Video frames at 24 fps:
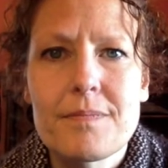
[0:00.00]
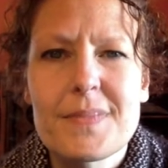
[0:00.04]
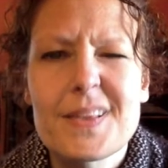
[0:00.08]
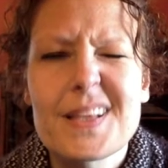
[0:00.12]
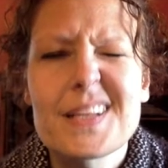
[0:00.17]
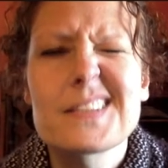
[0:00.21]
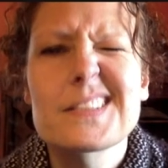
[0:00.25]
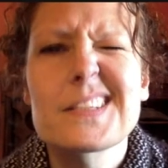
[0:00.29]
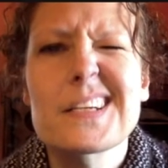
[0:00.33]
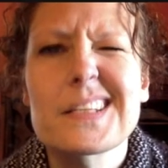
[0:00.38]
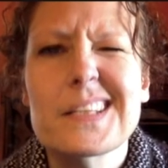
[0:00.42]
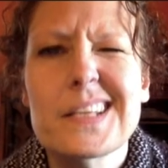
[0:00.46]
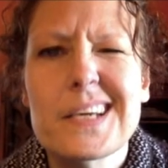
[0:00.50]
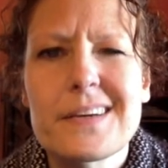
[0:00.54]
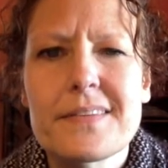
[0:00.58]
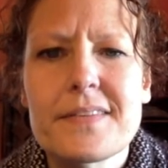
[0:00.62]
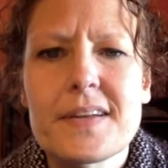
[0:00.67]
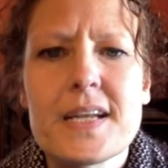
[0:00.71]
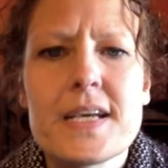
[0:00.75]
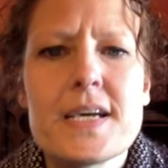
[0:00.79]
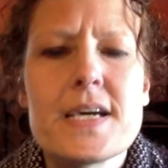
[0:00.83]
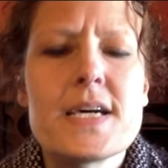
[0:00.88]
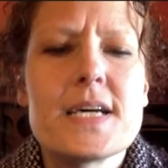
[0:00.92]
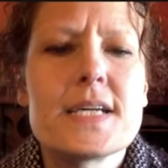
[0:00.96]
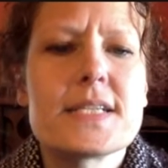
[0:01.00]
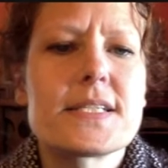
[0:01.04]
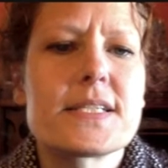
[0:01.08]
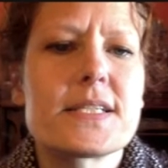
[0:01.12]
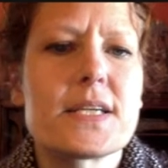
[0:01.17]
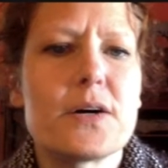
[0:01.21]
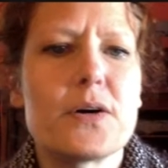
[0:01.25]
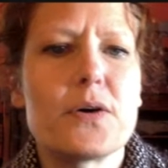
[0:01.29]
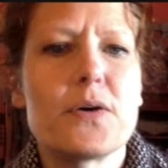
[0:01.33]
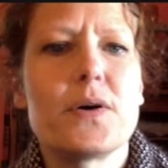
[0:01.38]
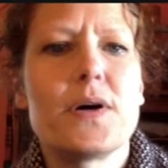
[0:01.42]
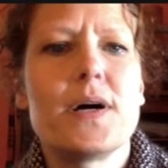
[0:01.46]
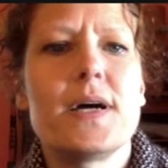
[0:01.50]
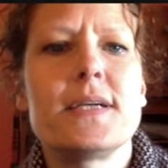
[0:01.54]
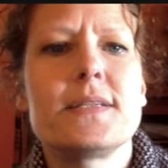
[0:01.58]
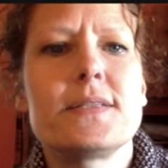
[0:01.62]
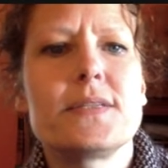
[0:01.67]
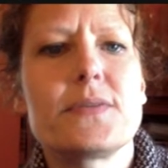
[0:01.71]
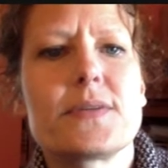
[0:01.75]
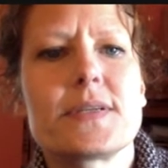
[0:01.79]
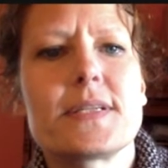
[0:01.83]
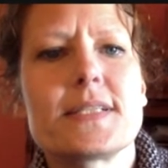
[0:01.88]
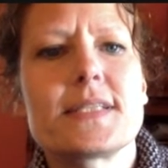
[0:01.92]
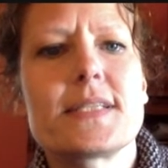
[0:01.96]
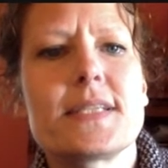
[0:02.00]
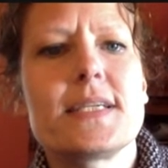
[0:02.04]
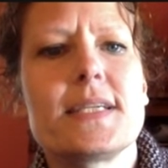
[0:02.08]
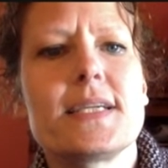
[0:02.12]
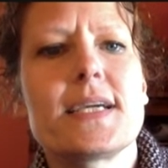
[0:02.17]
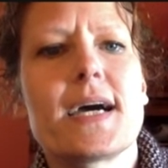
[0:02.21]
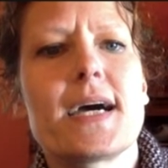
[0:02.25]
Things like that. So, as you can see,